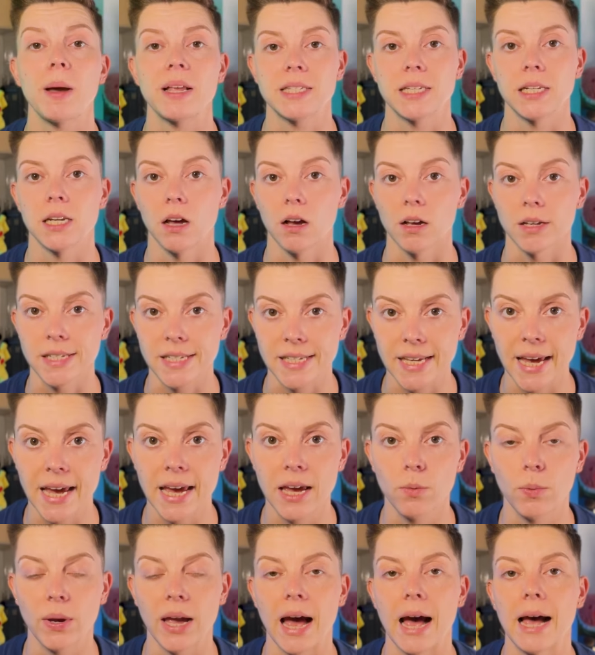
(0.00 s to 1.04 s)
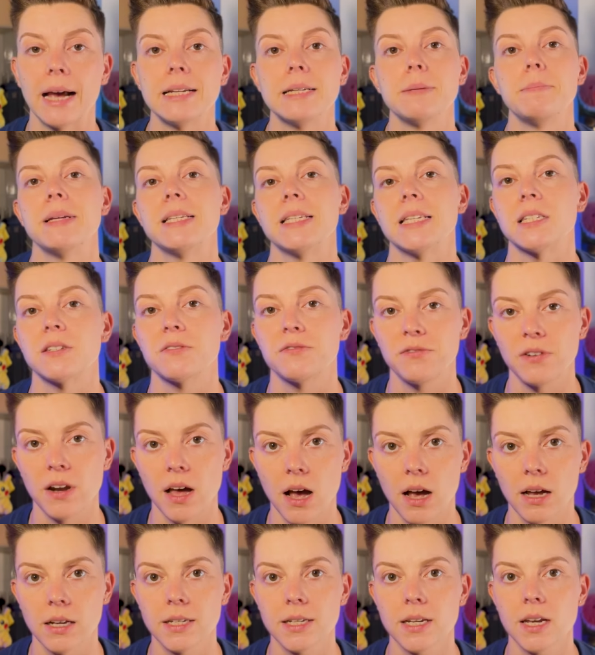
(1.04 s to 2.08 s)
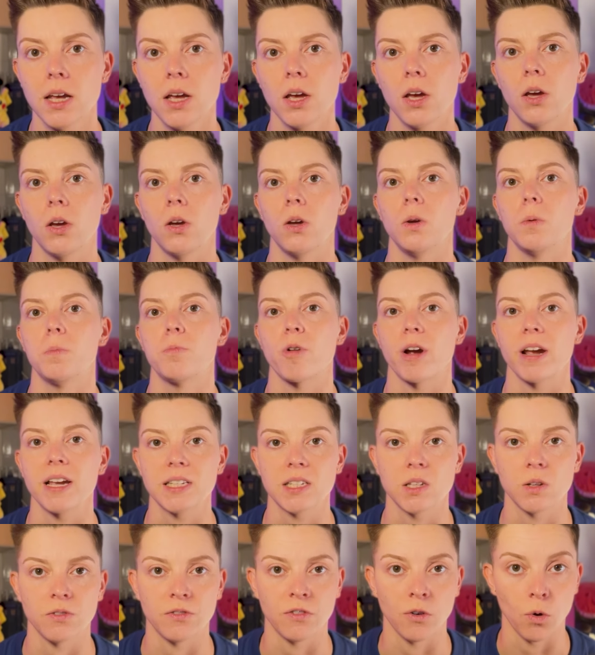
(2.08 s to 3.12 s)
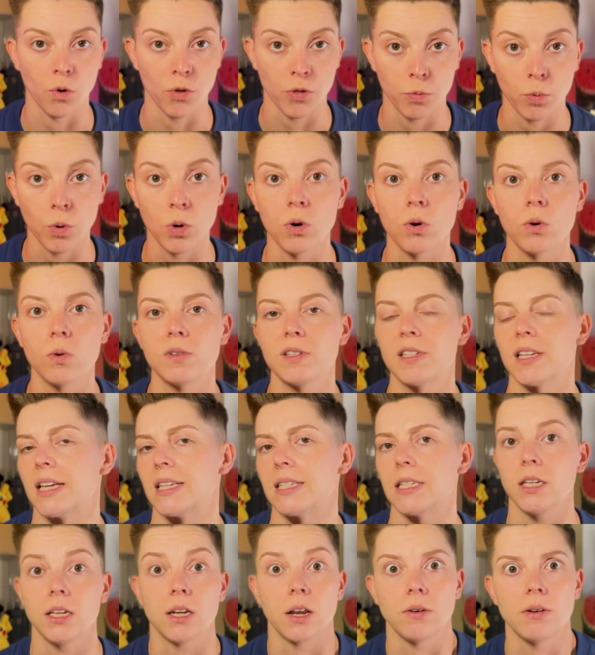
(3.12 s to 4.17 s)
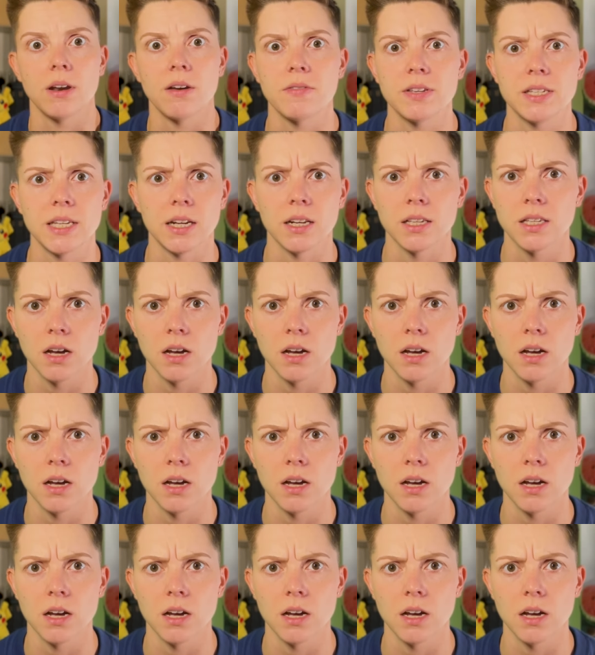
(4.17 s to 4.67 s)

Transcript: back to last year, we had Mrs. Flood, who breaks the fourth wall and says, you know, never seen a